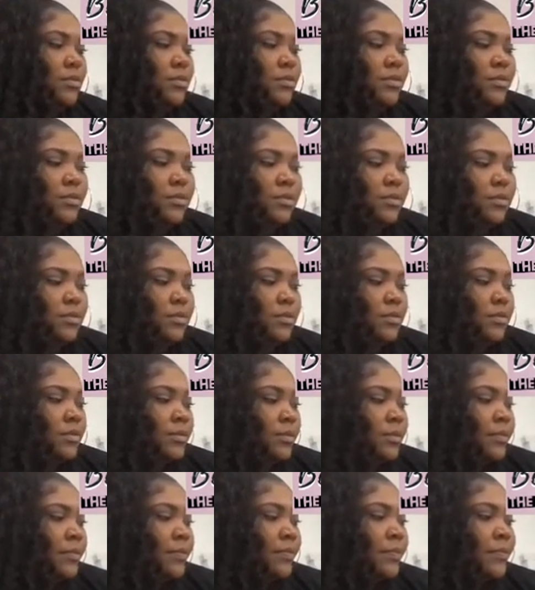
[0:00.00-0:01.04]

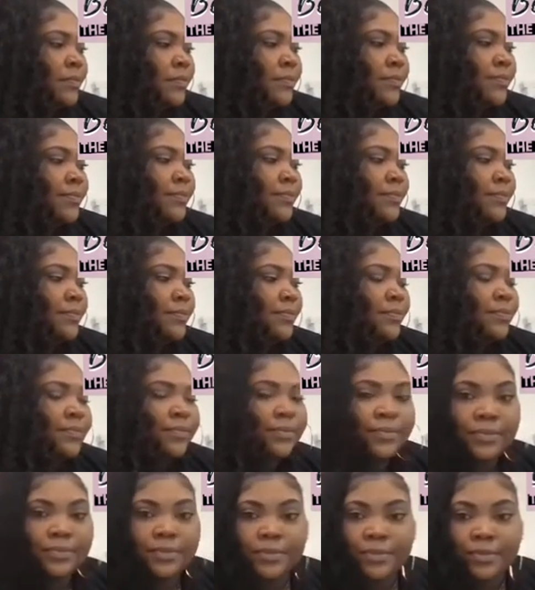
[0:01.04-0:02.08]

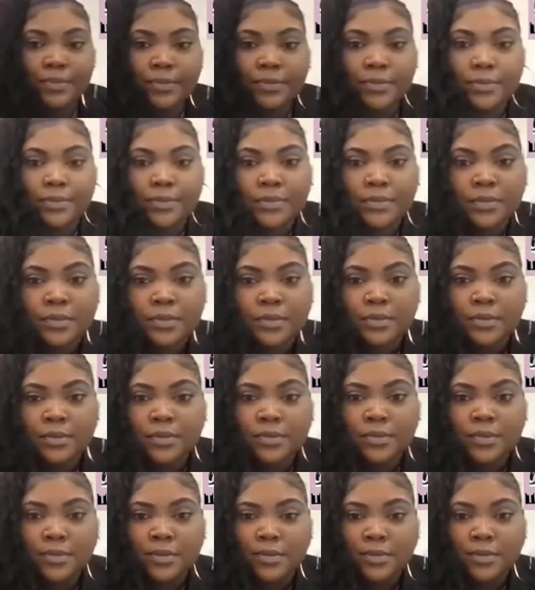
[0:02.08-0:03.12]

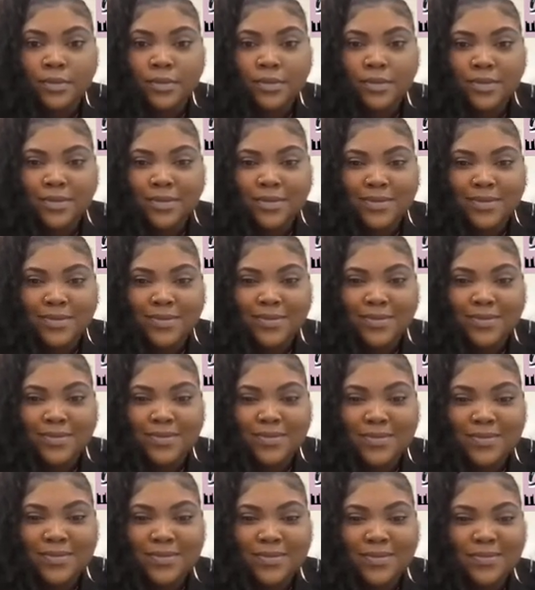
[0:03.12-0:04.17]

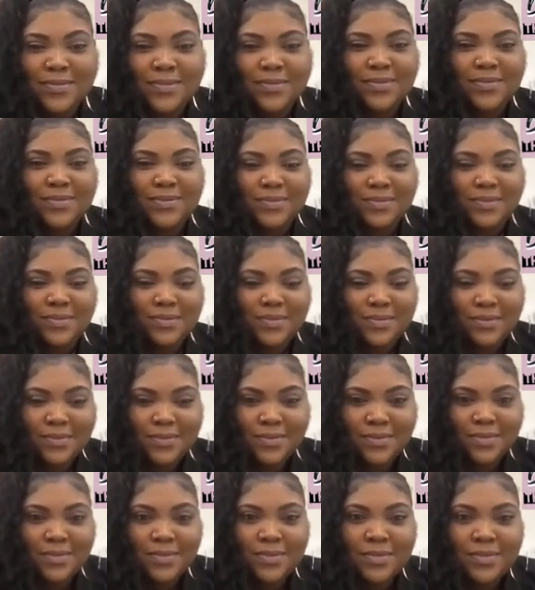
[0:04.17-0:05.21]

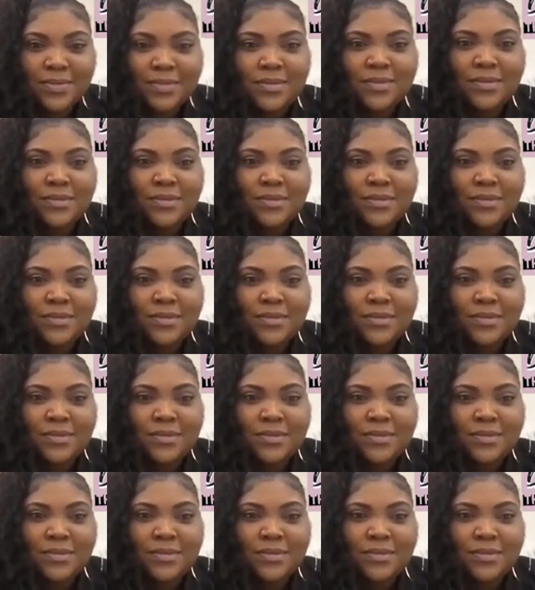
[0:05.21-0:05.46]
No words are spoken by the person on screen.